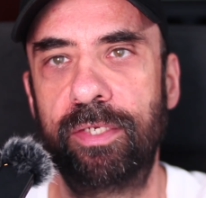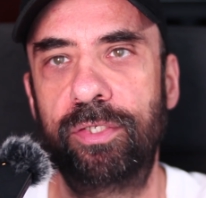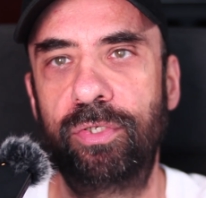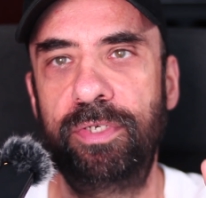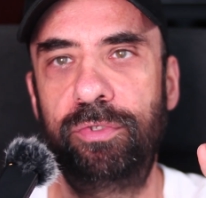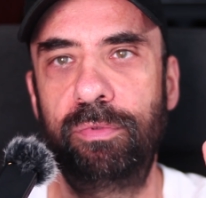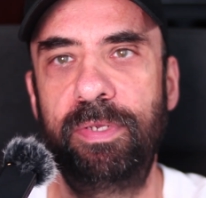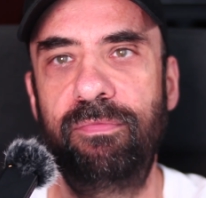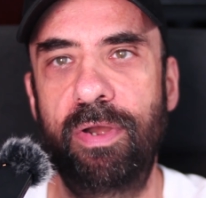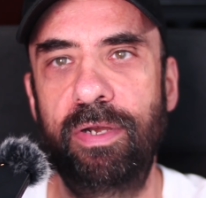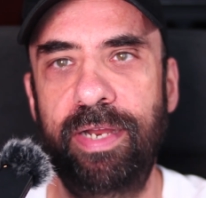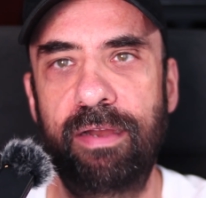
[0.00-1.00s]
So you need to be
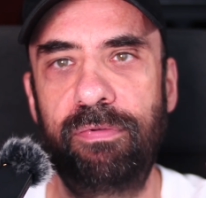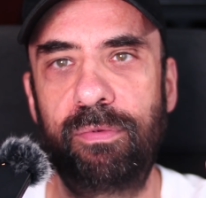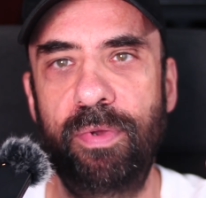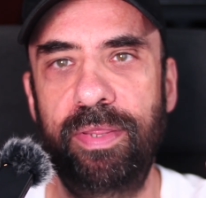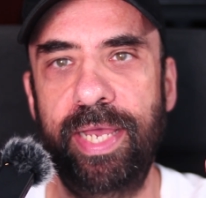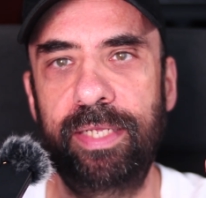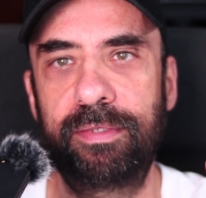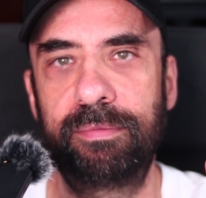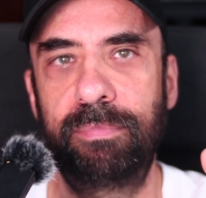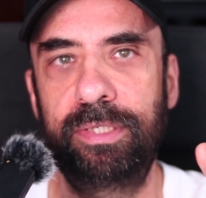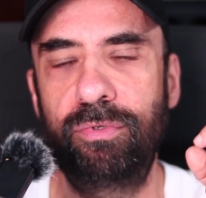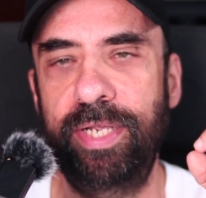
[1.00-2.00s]
very careful with that.
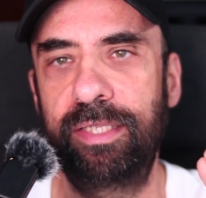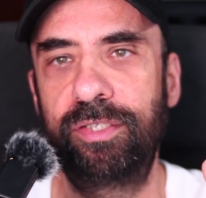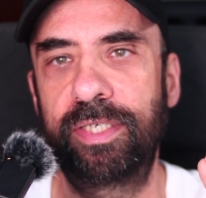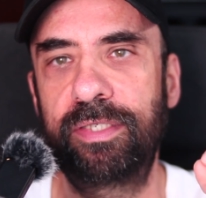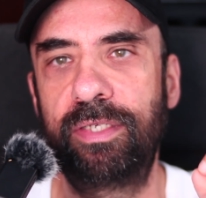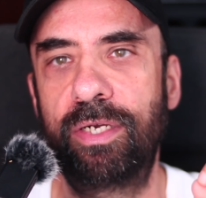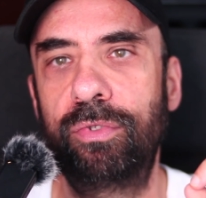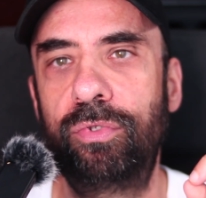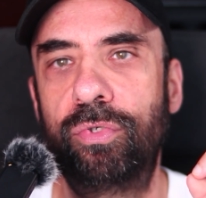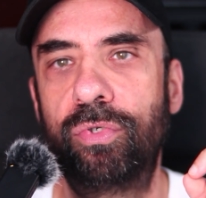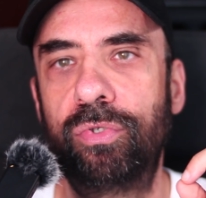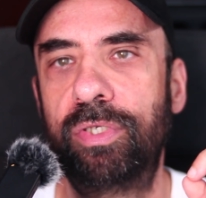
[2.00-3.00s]
But you can just go
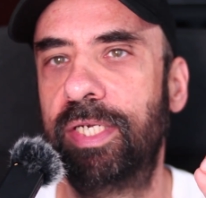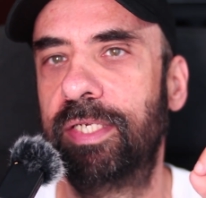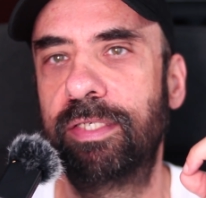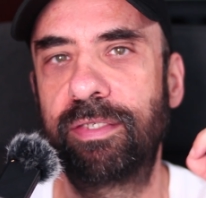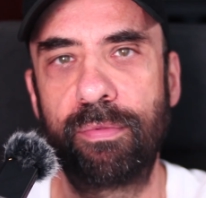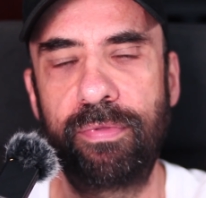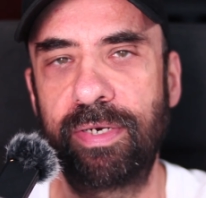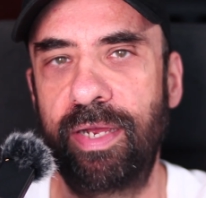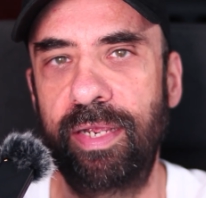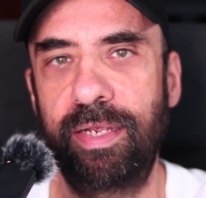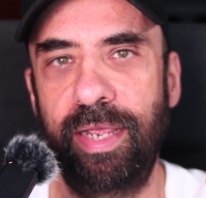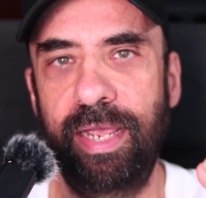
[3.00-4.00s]
to something
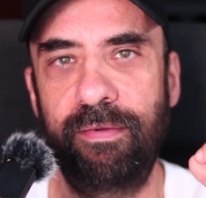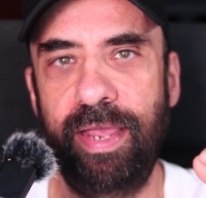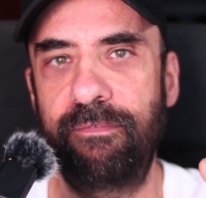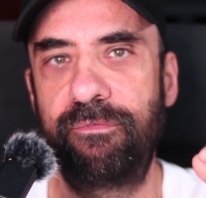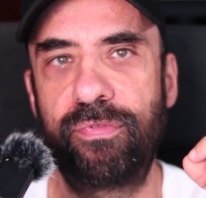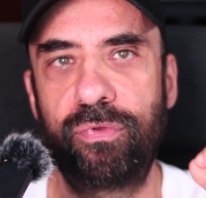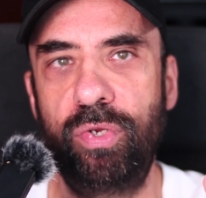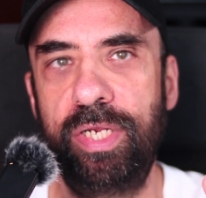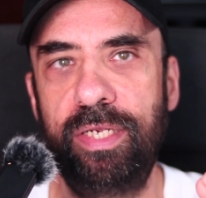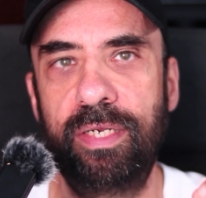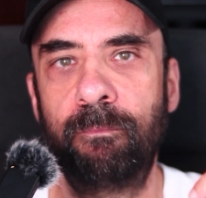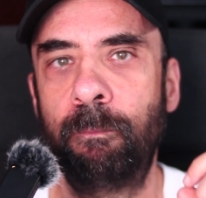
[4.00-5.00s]
like
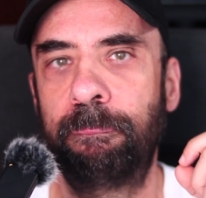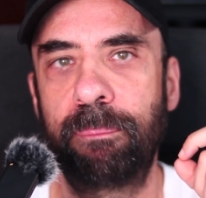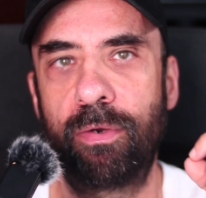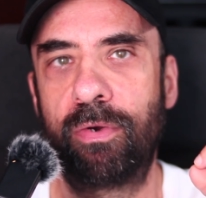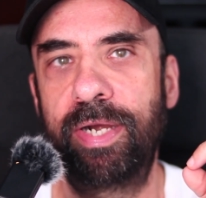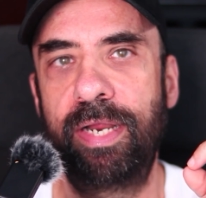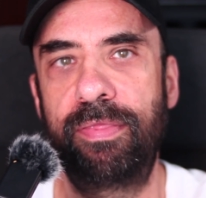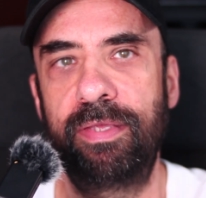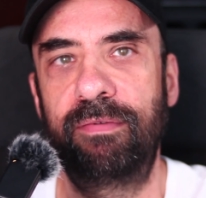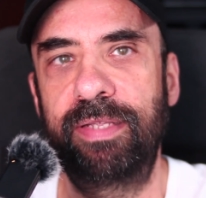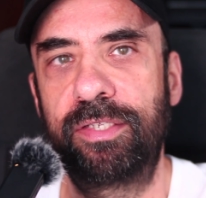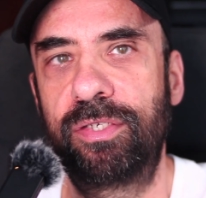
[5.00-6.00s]
f3 or
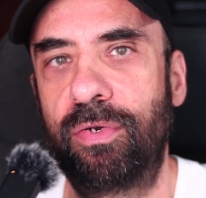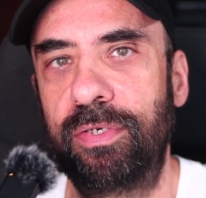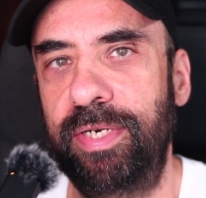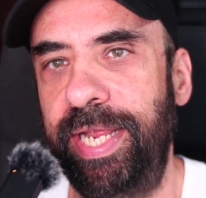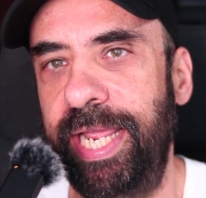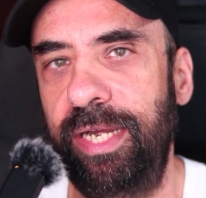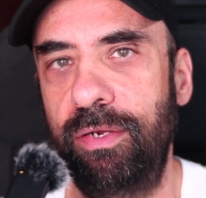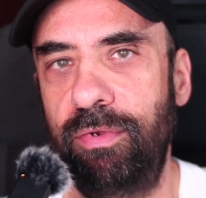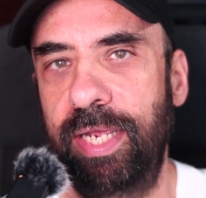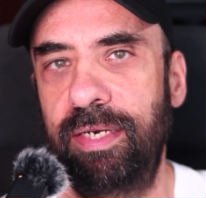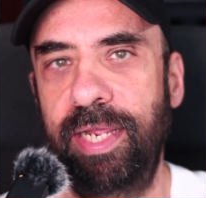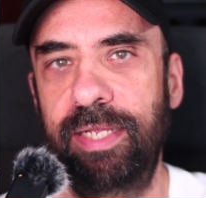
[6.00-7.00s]
anything of that sort, and you
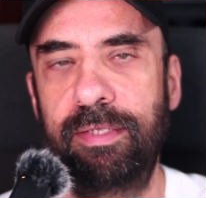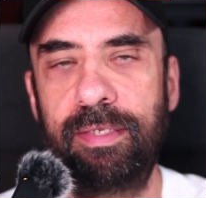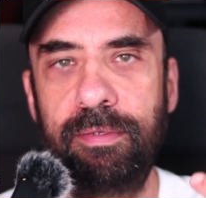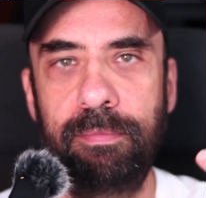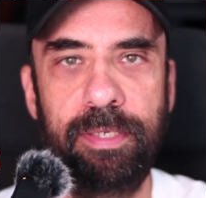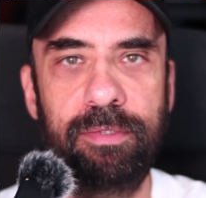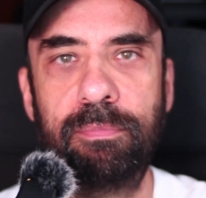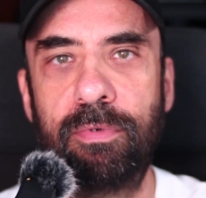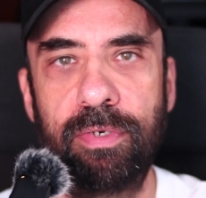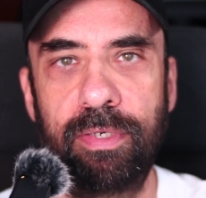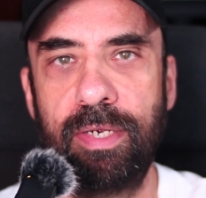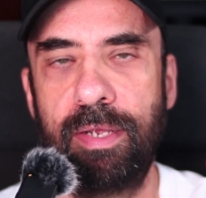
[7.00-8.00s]
can get a little bit
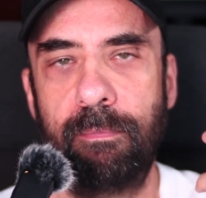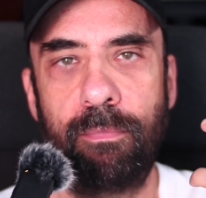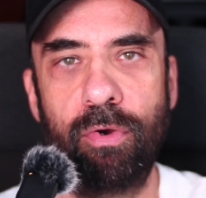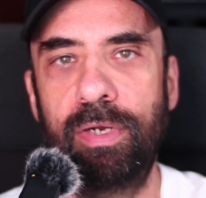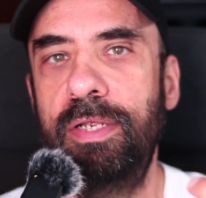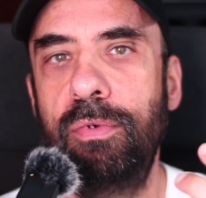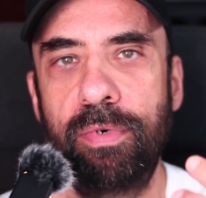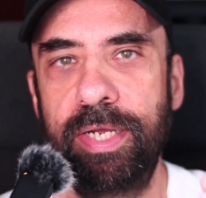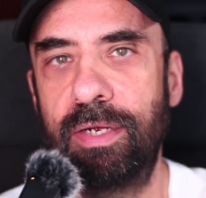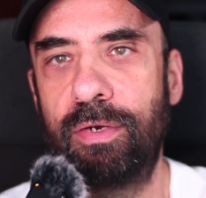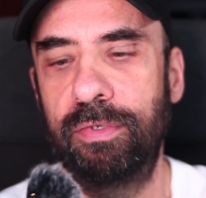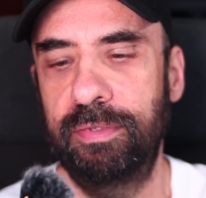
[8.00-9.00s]
more
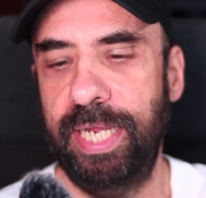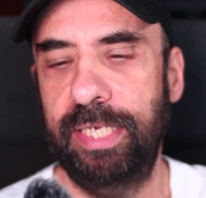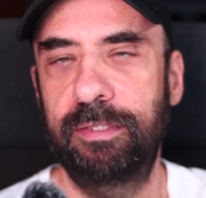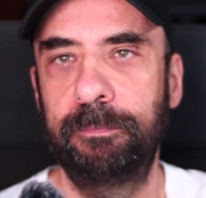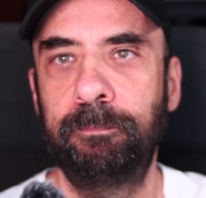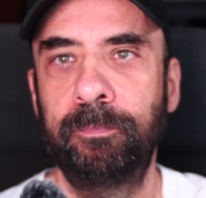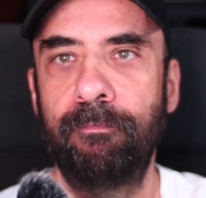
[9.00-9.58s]
leeway on that.